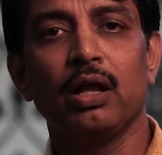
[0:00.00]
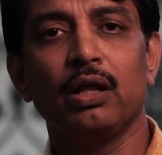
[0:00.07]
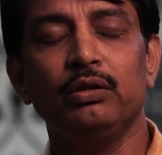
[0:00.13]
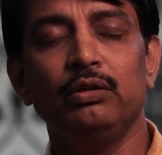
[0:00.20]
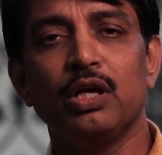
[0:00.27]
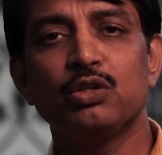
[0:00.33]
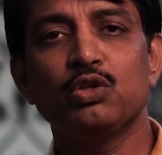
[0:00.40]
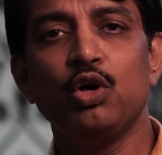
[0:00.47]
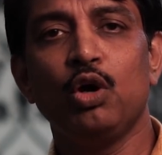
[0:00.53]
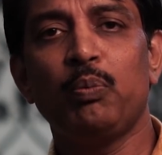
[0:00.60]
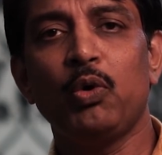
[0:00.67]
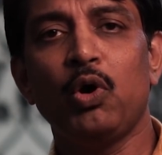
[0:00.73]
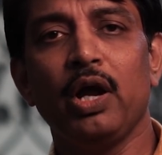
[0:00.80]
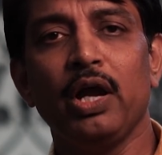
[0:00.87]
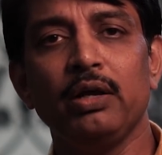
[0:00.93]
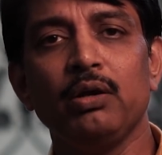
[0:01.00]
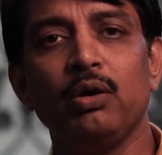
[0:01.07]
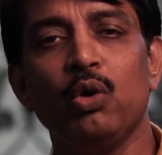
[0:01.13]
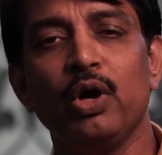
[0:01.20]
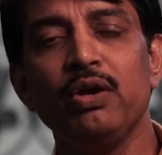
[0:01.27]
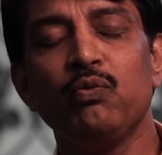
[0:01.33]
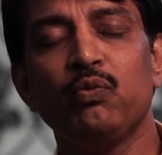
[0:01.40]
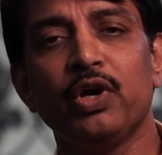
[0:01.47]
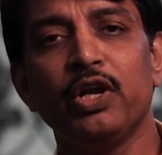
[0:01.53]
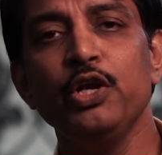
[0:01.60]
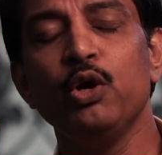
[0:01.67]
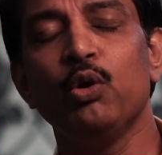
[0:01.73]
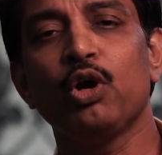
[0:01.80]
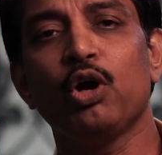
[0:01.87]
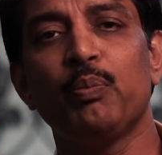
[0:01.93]
there's no point going for
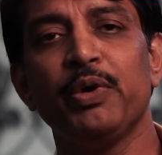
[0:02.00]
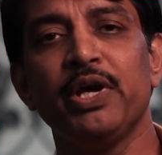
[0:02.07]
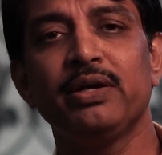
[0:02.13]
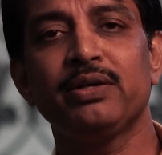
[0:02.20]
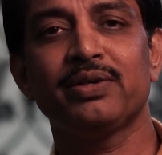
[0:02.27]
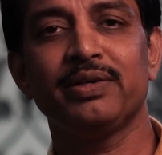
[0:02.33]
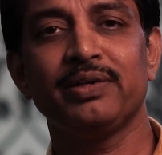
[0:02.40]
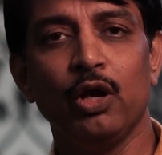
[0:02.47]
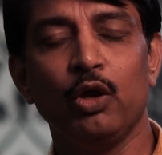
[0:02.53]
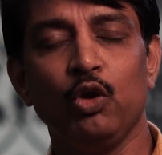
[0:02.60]
new topics.